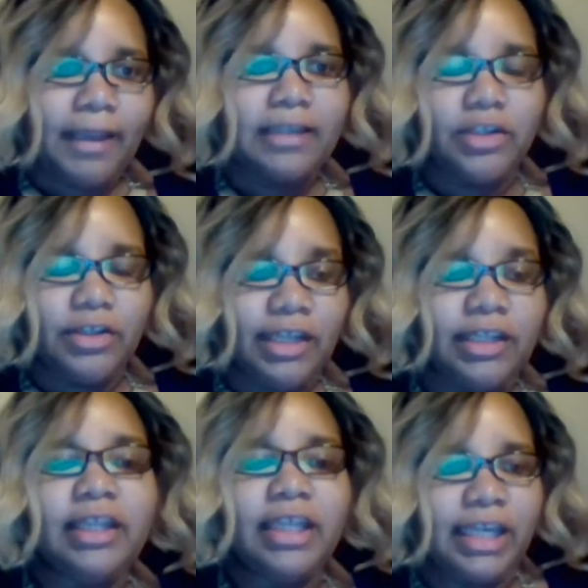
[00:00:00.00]
So
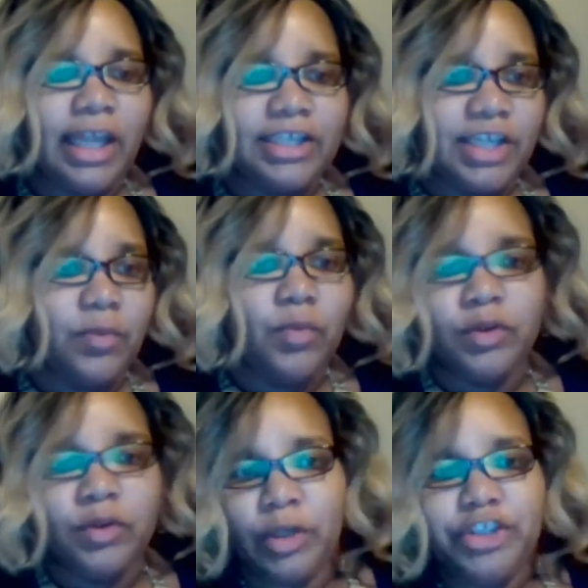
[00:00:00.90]
and they say
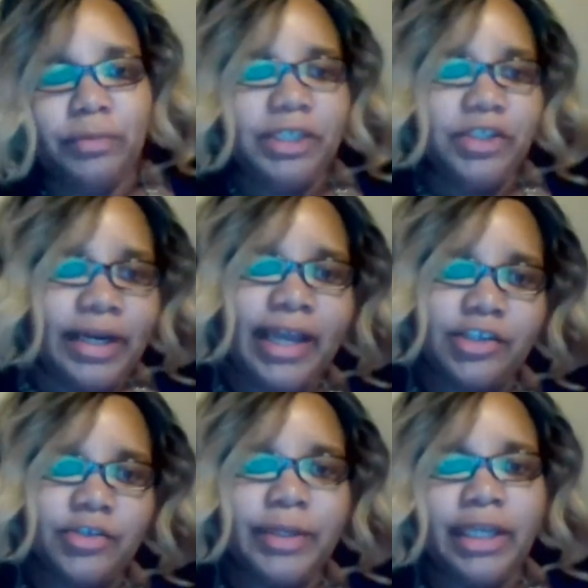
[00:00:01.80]
what you'll be doing:
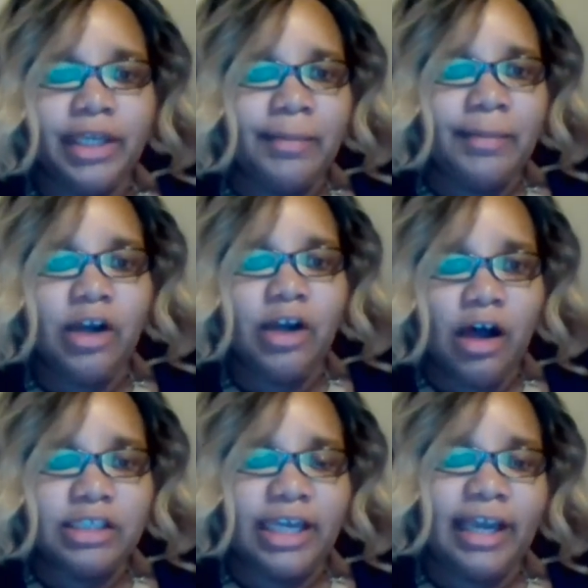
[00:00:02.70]
answering incoming
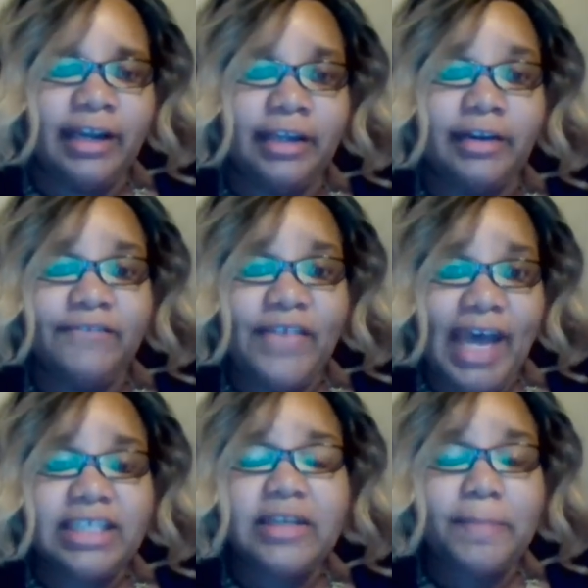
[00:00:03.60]
calls in a
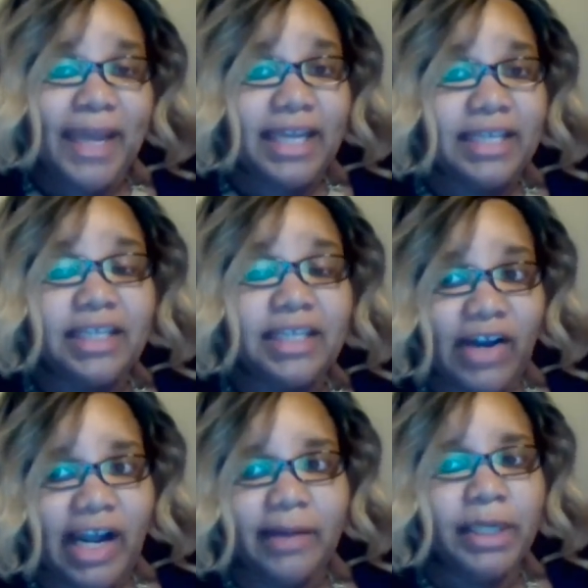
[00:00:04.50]
fast-paced
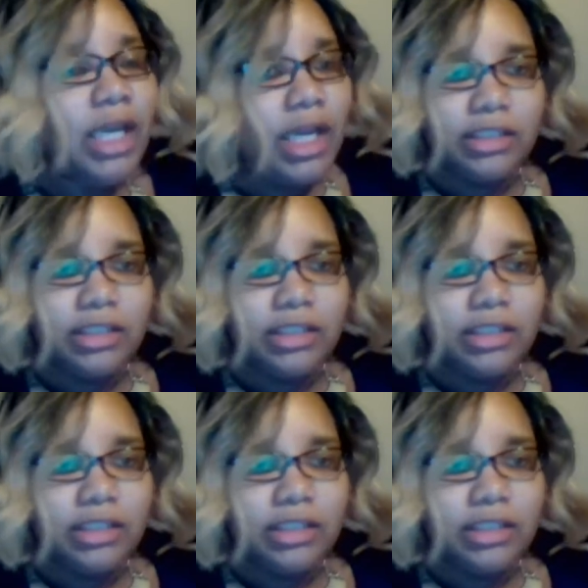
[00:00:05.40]
environment.